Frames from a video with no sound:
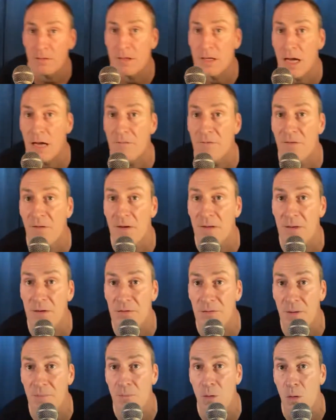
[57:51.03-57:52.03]
can't find the
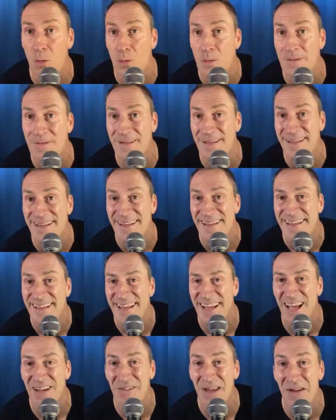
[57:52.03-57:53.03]
drum roll.
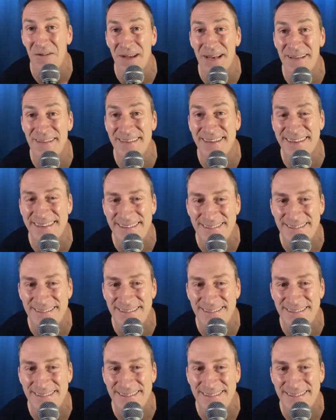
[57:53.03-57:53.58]
Oh, here it is.